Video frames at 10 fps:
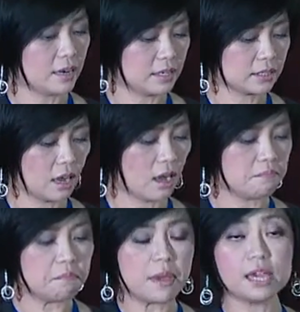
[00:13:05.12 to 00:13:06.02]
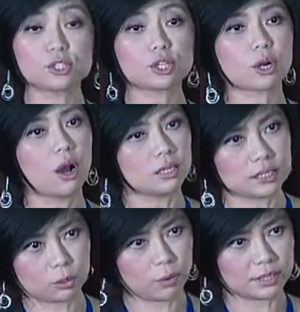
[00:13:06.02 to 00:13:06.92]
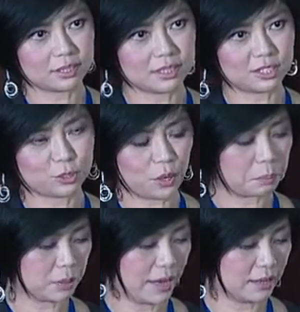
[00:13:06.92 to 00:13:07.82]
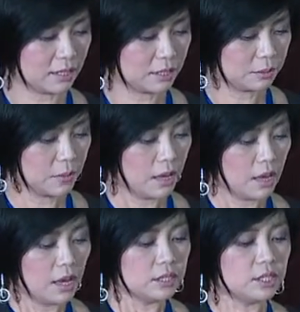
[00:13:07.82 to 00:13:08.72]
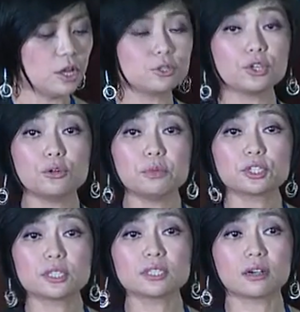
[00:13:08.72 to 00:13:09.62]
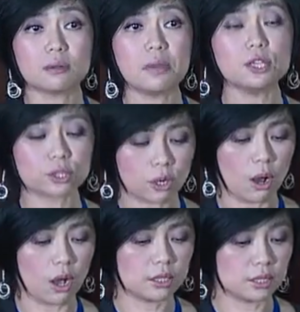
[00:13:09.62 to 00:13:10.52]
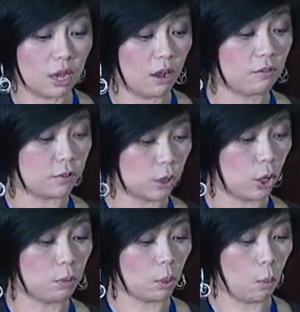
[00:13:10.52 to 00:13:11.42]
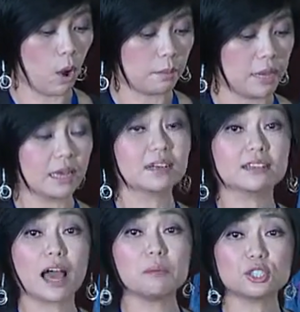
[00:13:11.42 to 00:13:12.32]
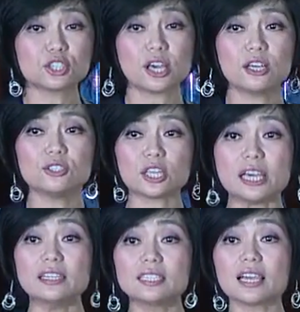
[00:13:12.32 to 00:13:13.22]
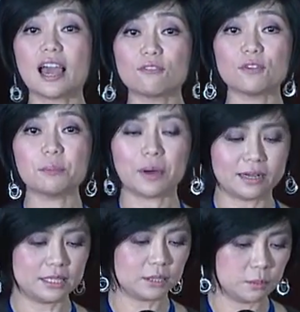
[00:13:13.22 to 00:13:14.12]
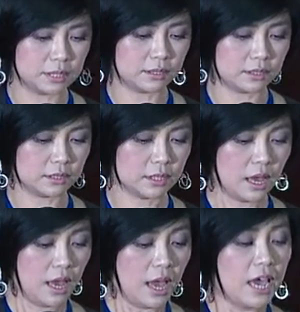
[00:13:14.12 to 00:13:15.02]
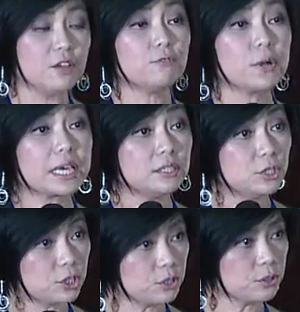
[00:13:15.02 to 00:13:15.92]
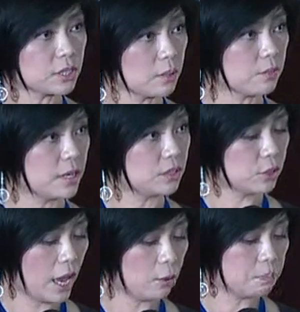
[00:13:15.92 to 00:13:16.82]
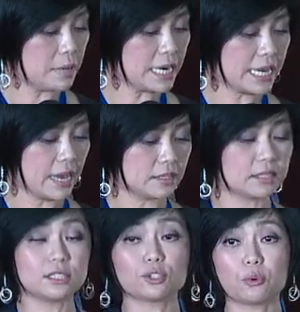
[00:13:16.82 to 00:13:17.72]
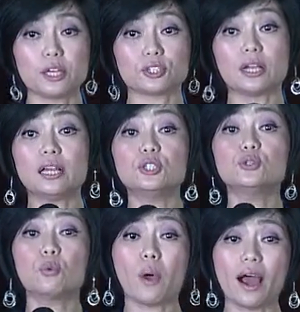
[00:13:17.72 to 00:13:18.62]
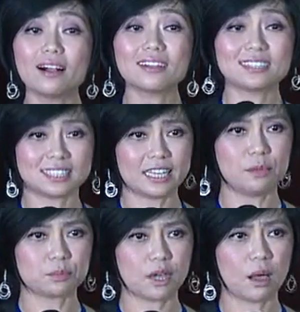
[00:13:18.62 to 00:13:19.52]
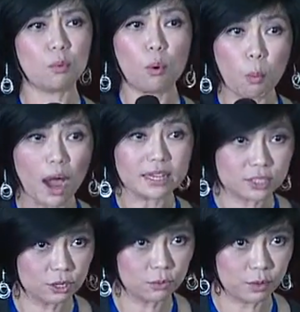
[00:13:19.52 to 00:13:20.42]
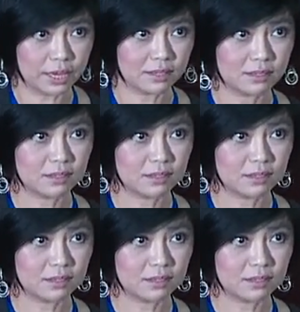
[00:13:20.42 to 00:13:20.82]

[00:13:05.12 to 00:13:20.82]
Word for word: and it's got major consequences to our planet. C O two emissions are a major cause of global warming. Climate change is everybody's business. And if we can do something to help mitigate the situation and do well at the same time, well, why don't we?